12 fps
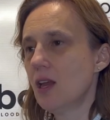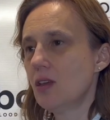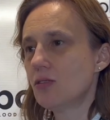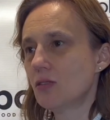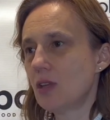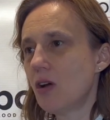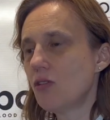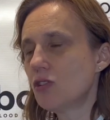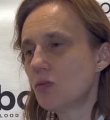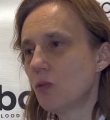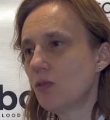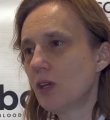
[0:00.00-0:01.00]
So now
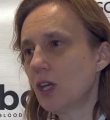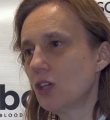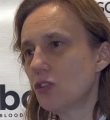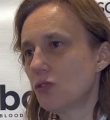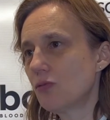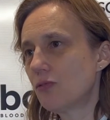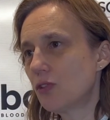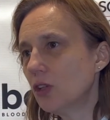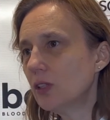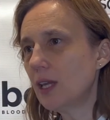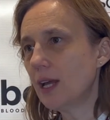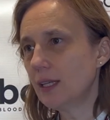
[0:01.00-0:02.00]
it's moving into
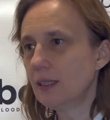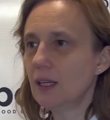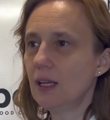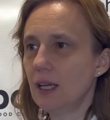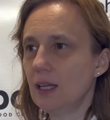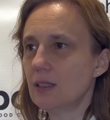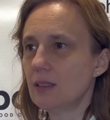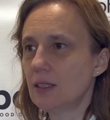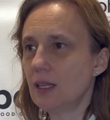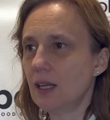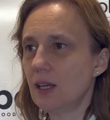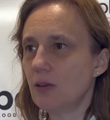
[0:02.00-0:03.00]
frontline in
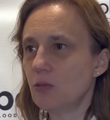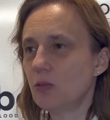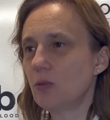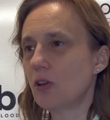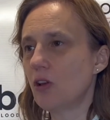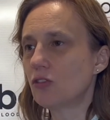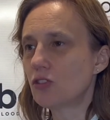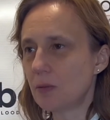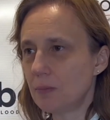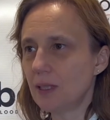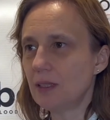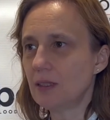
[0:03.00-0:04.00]
the what we call
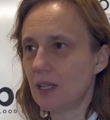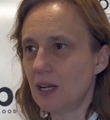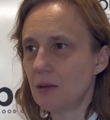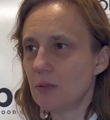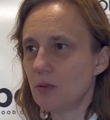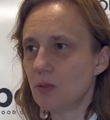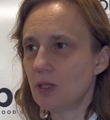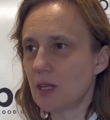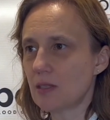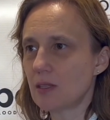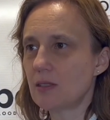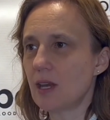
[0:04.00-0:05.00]
triplet therapy with
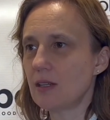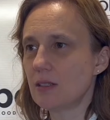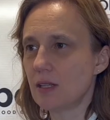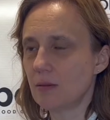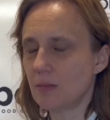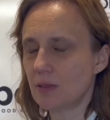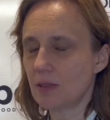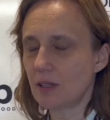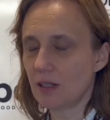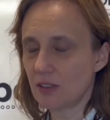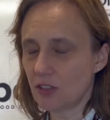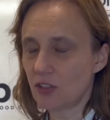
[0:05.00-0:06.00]
azacitidine,
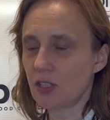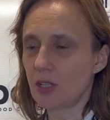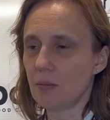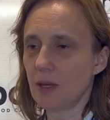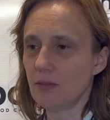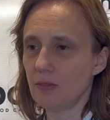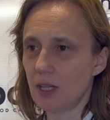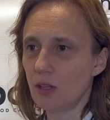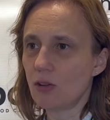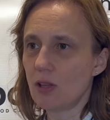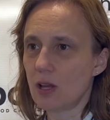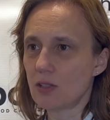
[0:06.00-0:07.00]
gilteritinib, and
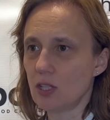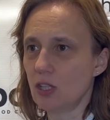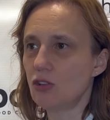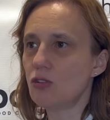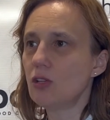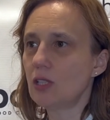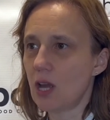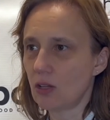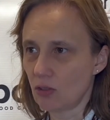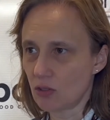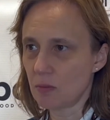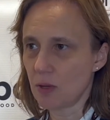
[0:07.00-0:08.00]
Venetoclax in newly
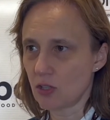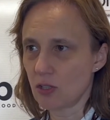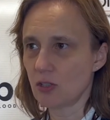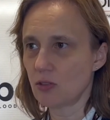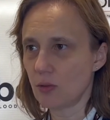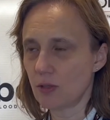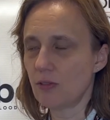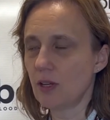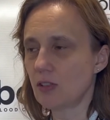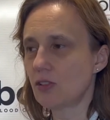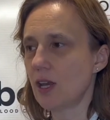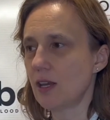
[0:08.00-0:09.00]
diagnosed patients with
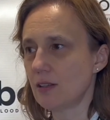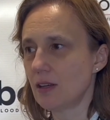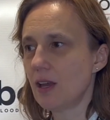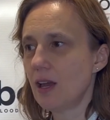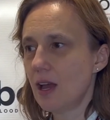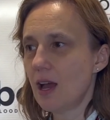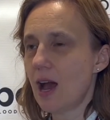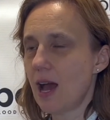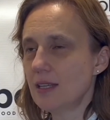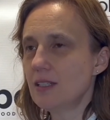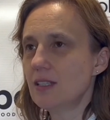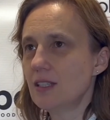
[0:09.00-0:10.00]

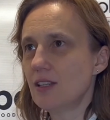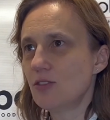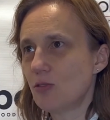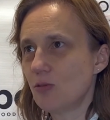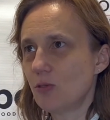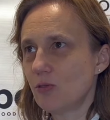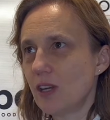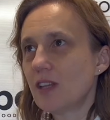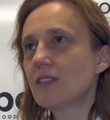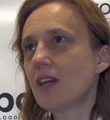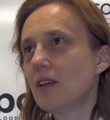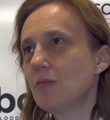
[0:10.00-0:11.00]
FLT3-ITD. So we're very
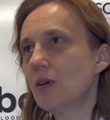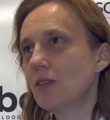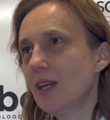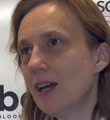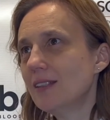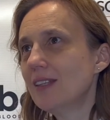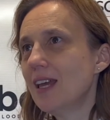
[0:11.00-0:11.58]
excited about that.